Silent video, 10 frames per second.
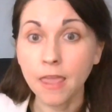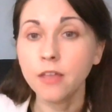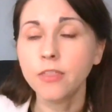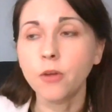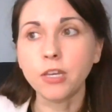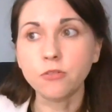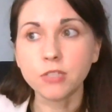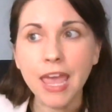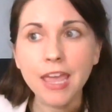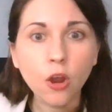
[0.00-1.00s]
that when you
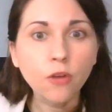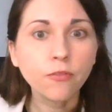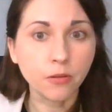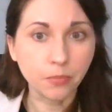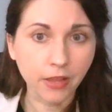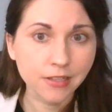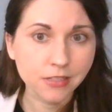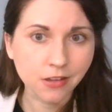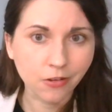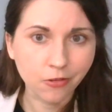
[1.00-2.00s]
take over a place,
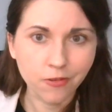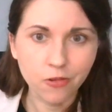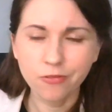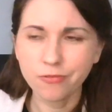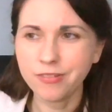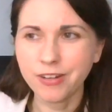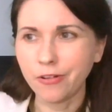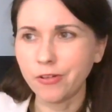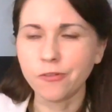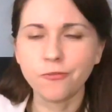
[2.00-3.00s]
so if
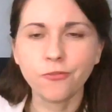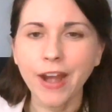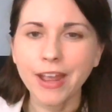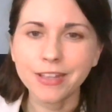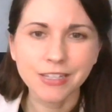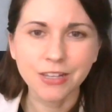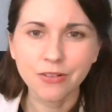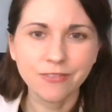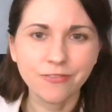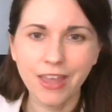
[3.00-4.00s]
you're France and you
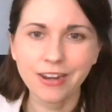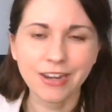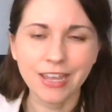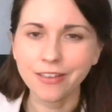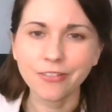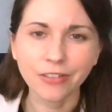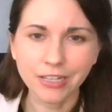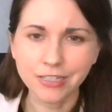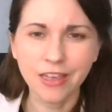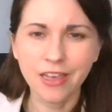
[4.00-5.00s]
invaded
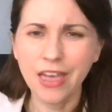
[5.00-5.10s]
England,